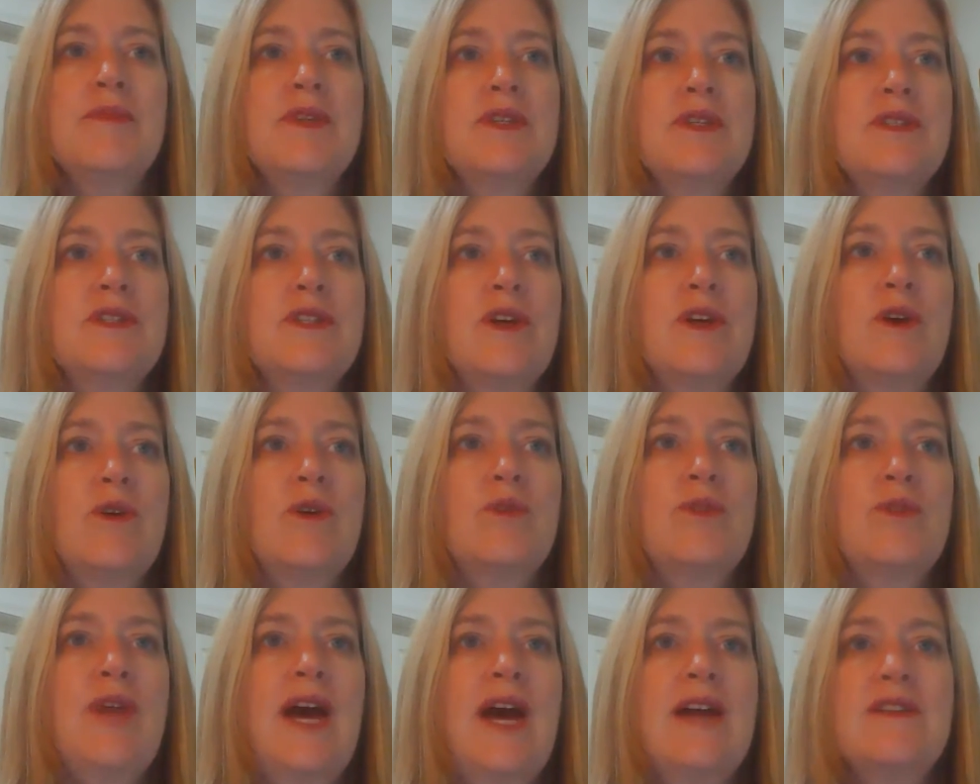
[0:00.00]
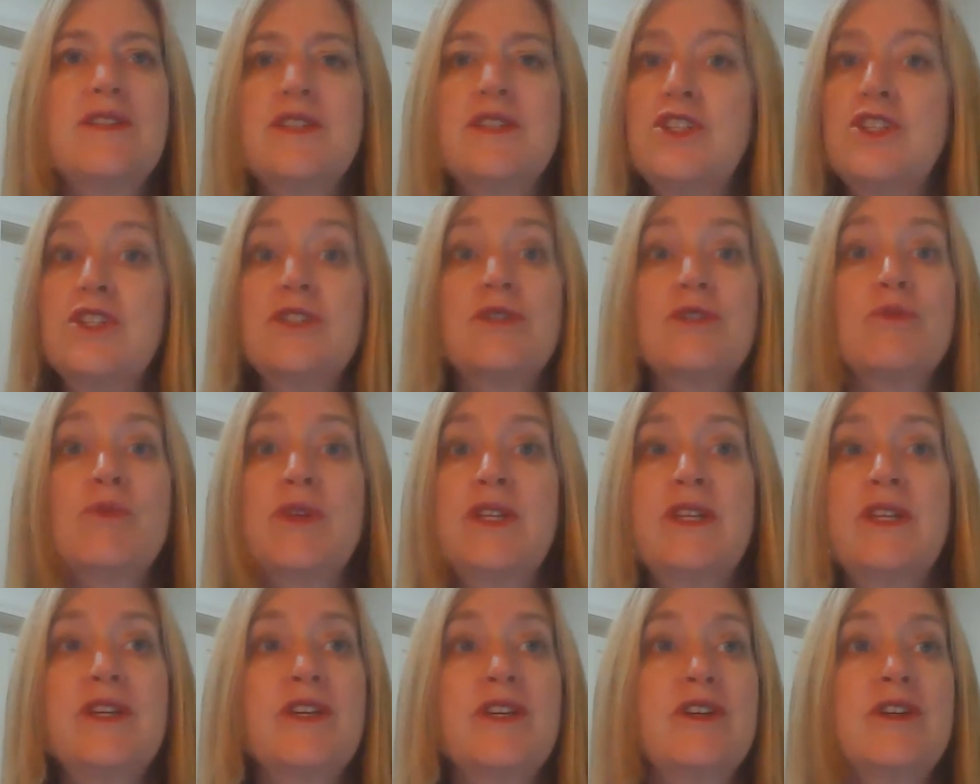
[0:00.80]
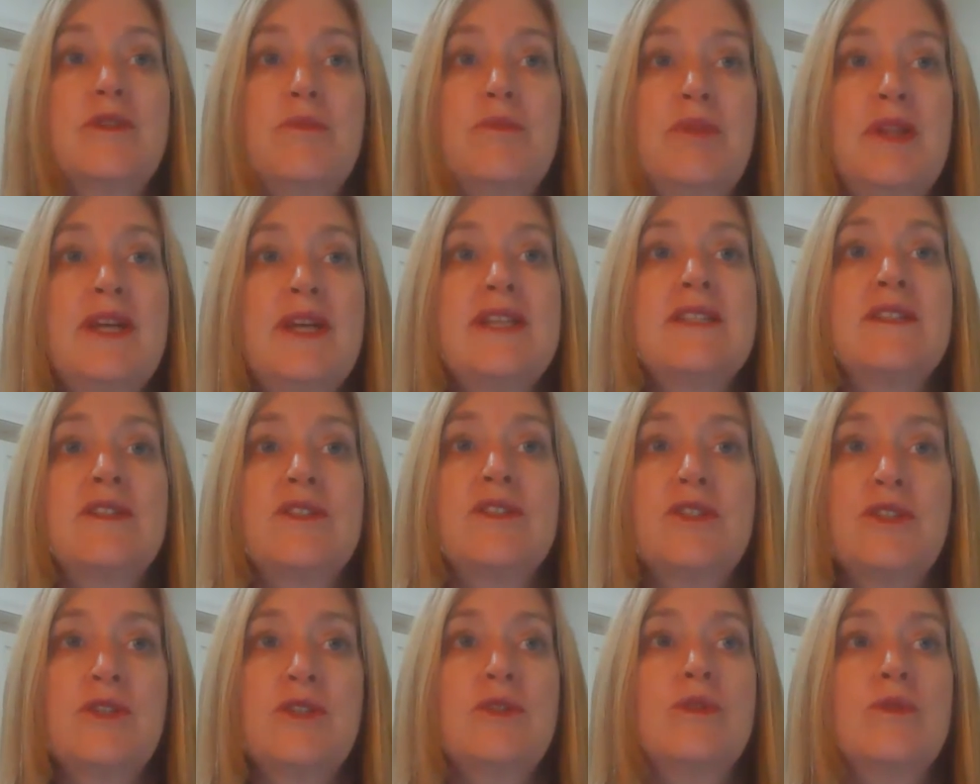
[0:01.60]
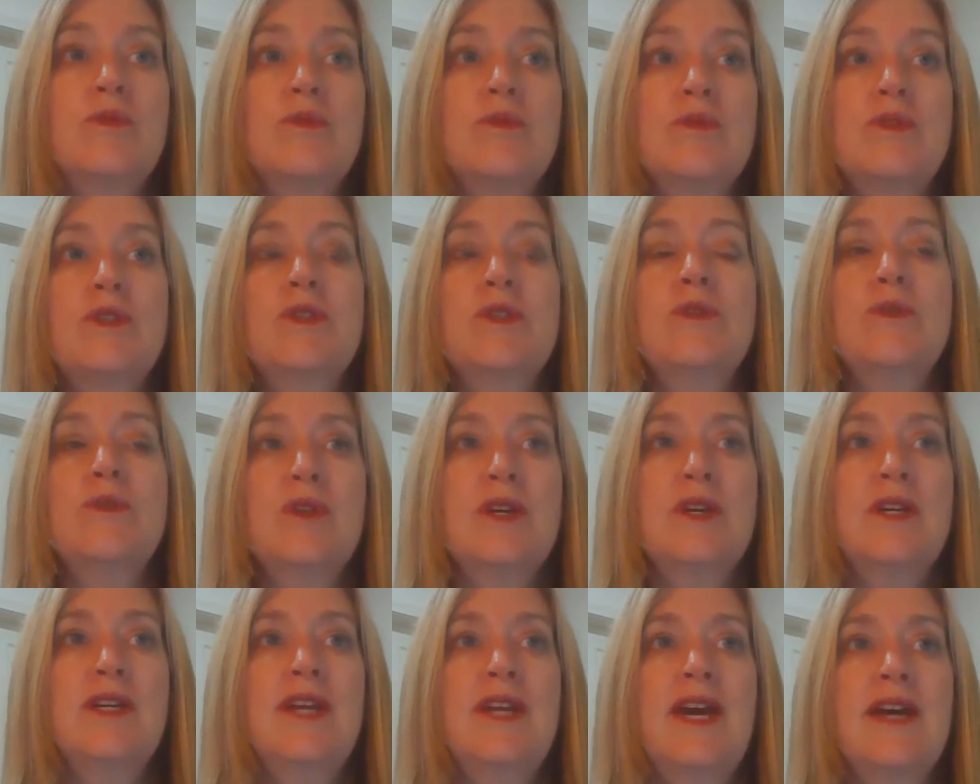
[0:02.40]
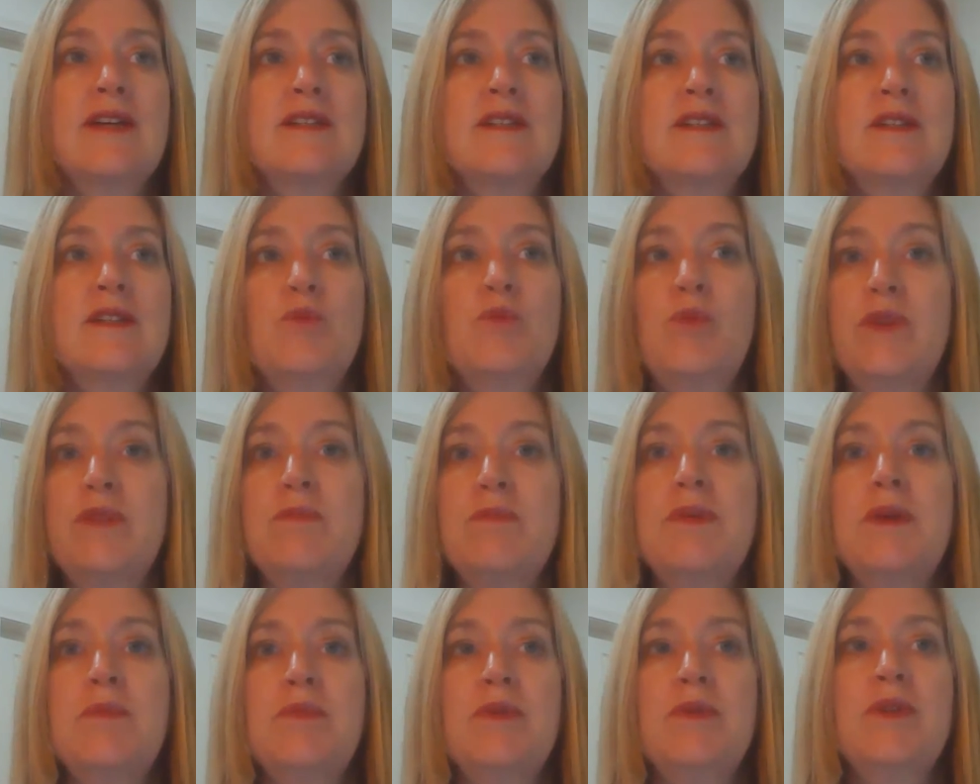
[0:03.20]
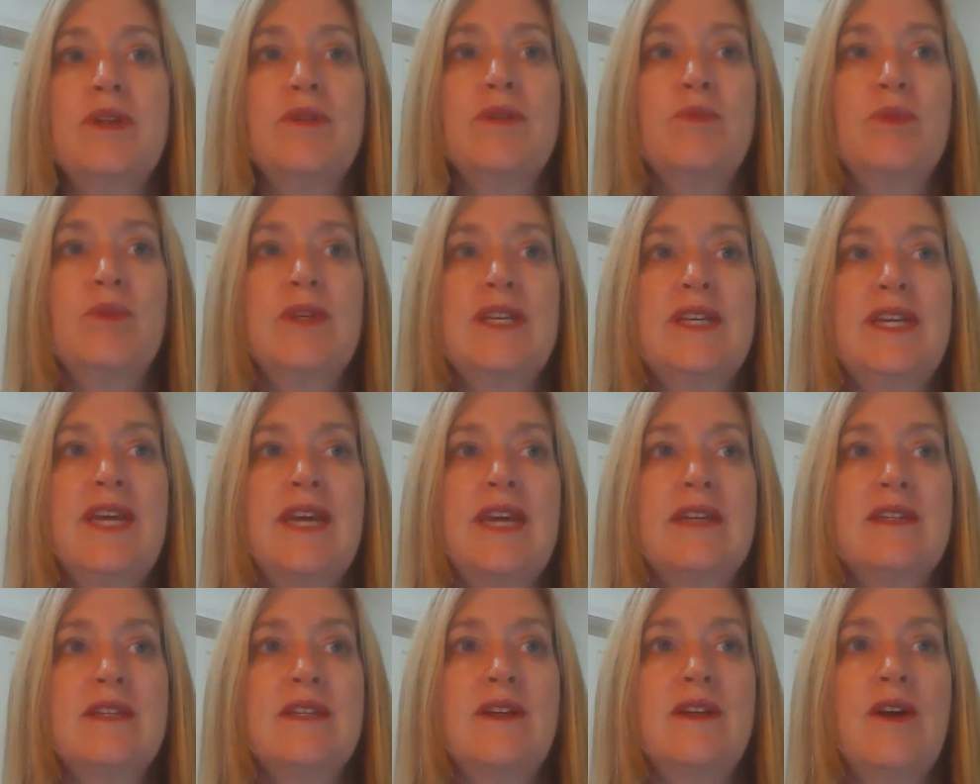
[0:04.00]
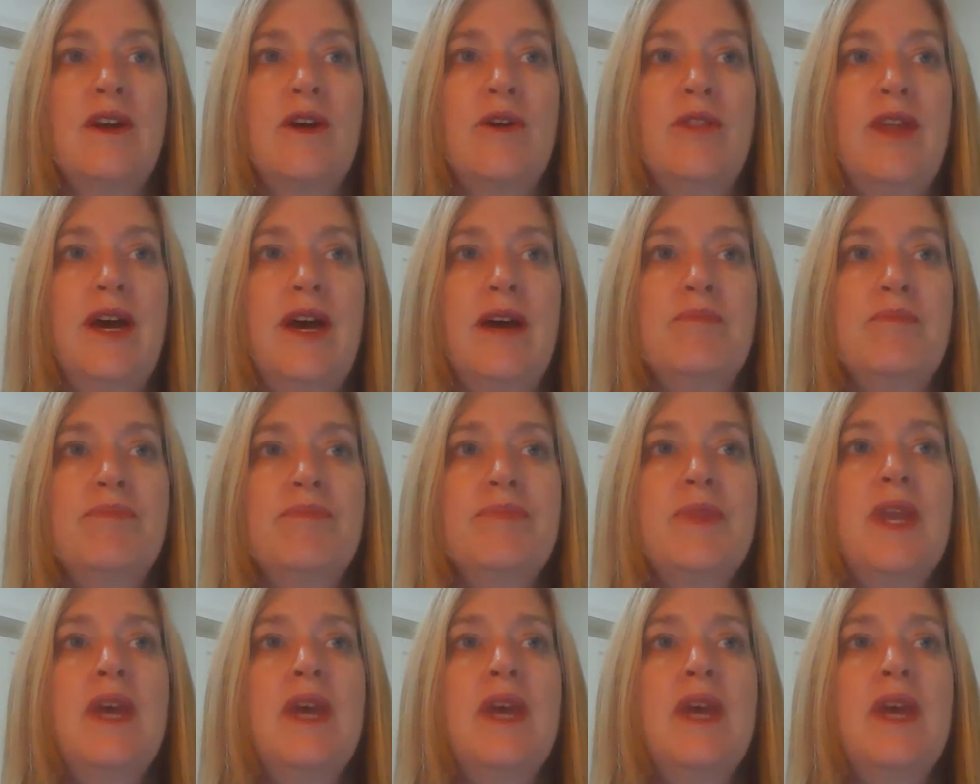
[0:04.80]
So that's just really a good place to connect with people and really get to know them.